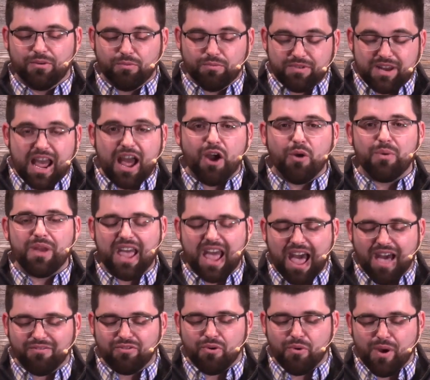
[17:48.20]
now we
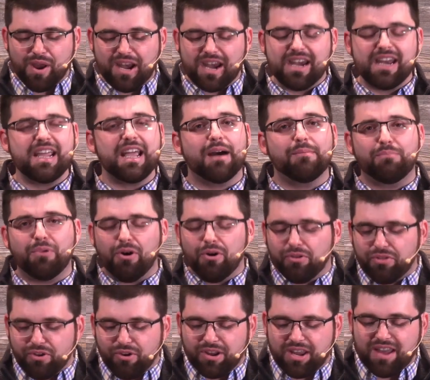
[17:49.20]
have koinonia.
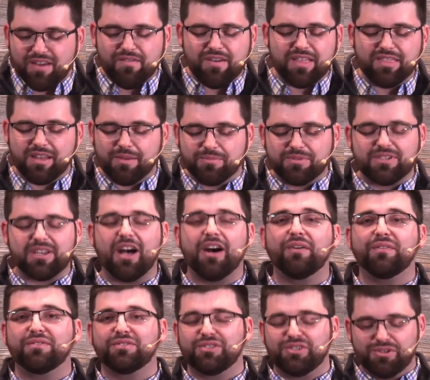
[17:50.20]
Both are giving
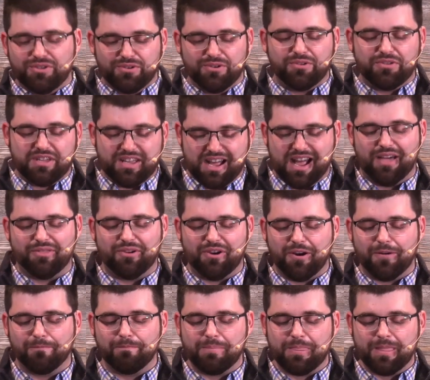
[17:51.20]
themselves to the
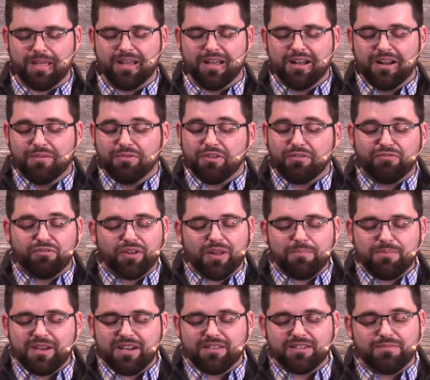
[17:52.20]
other. The
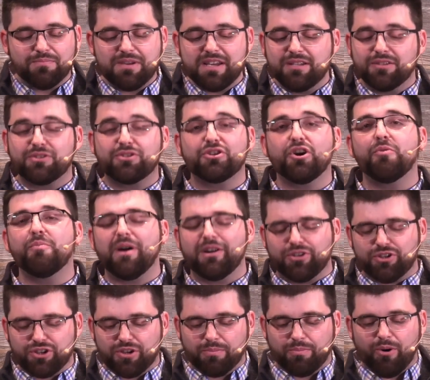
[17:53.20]
Philippians mean so
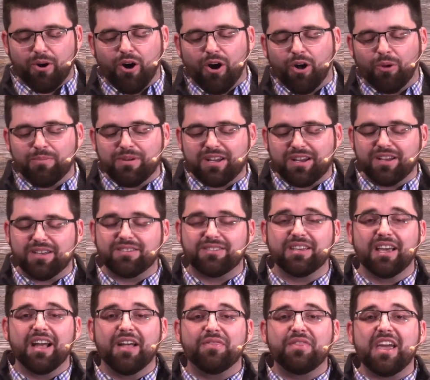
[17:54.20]
much to Paul because
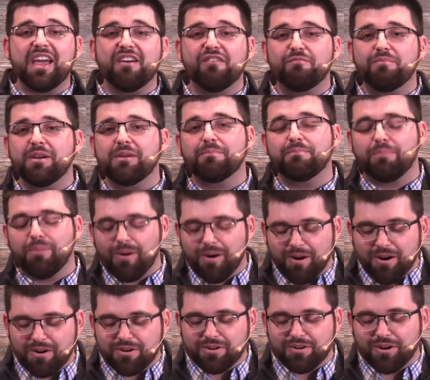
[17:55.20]
they have been
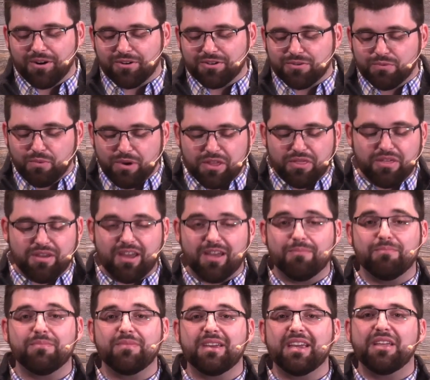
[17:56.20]
partners with
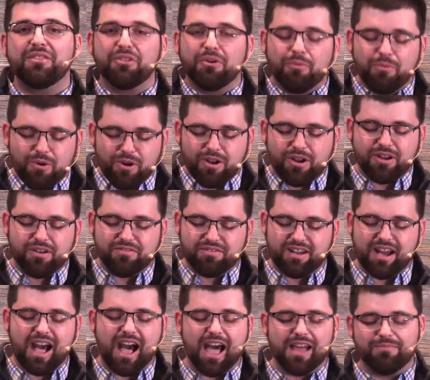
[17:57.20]
him in the work of
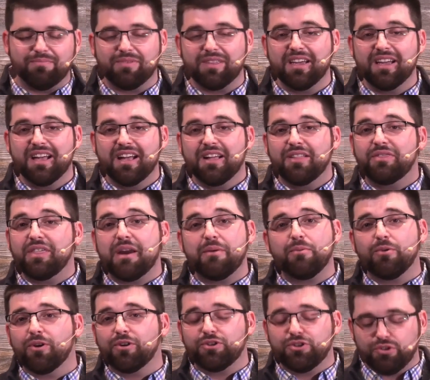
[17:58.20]
God. They
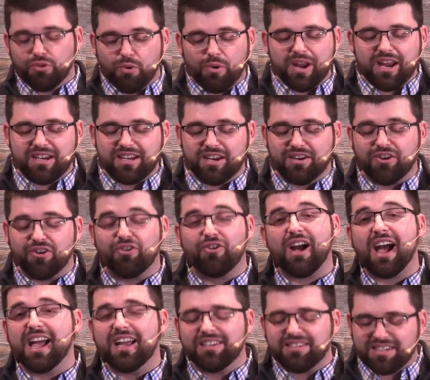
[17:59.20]
were joined in
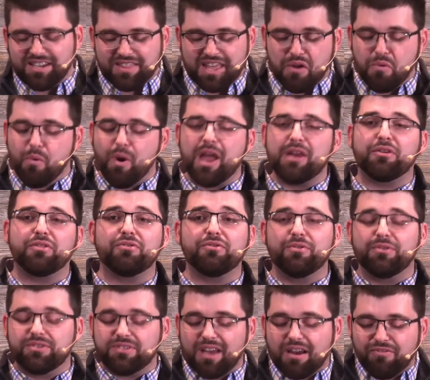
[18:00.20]
Christ and they went
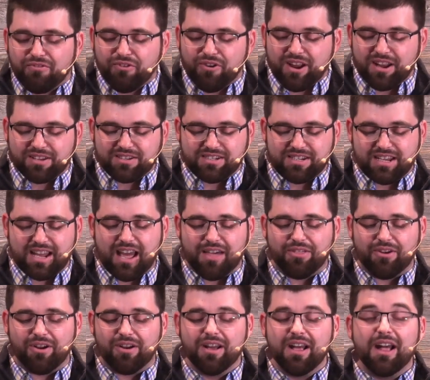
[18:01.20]
through sufferings
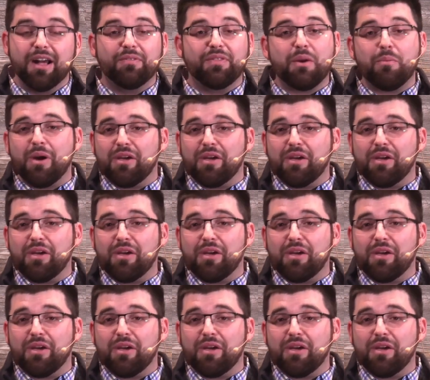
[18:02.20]
together. They